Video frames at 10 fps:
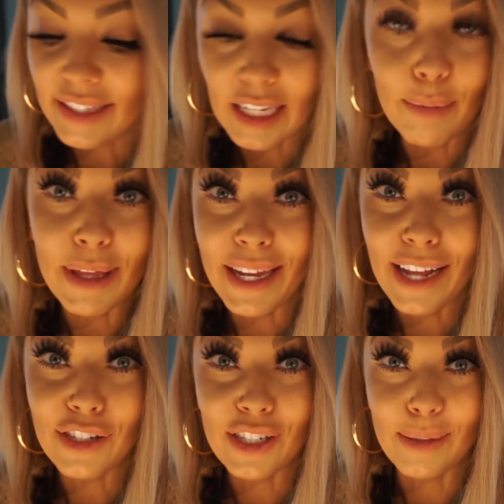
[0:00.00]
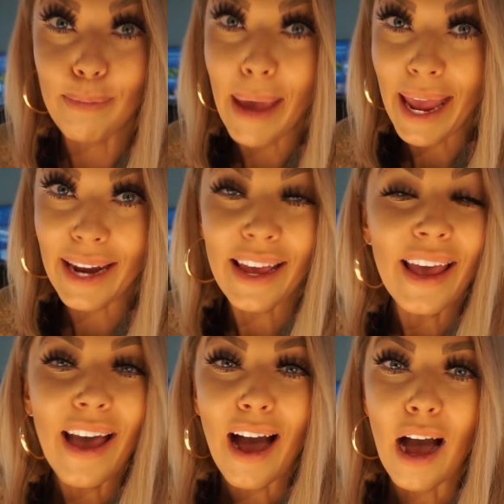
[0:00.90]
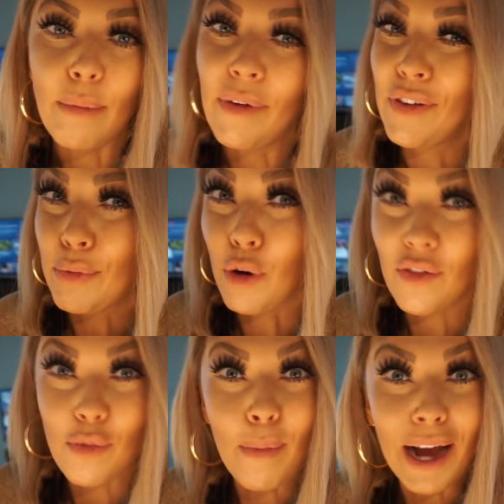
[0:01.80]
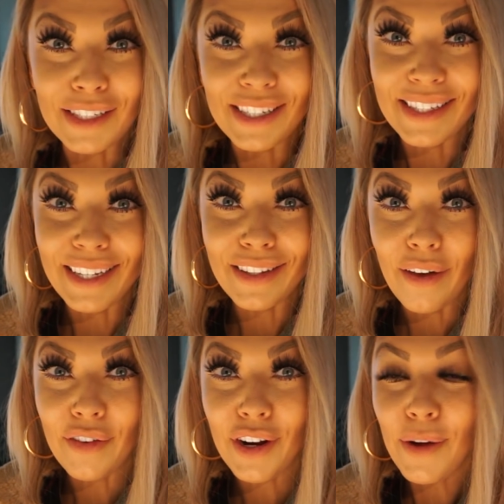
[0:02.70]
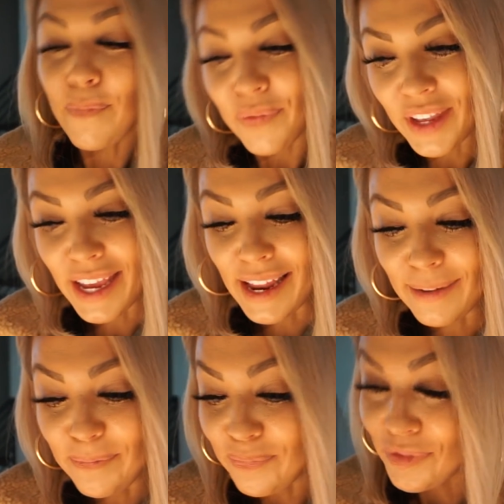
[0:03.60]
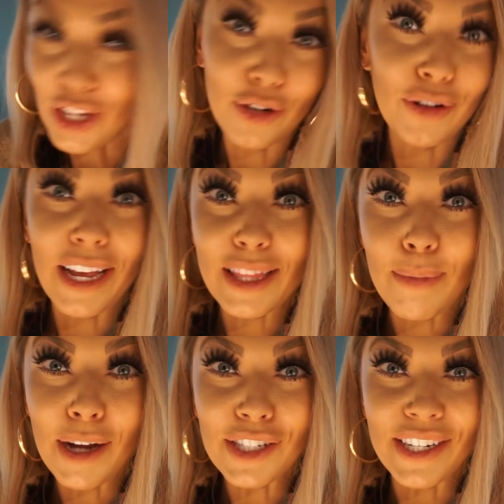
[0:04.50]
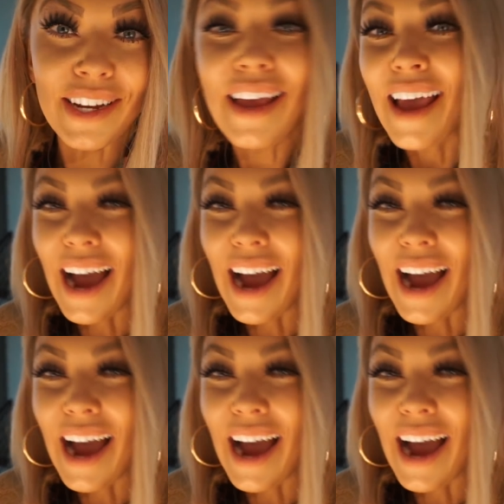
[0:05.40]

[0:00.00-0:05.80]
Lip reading: cinnamon that I just made. If you're more of a matcha tea lover, then you'll like the matcha.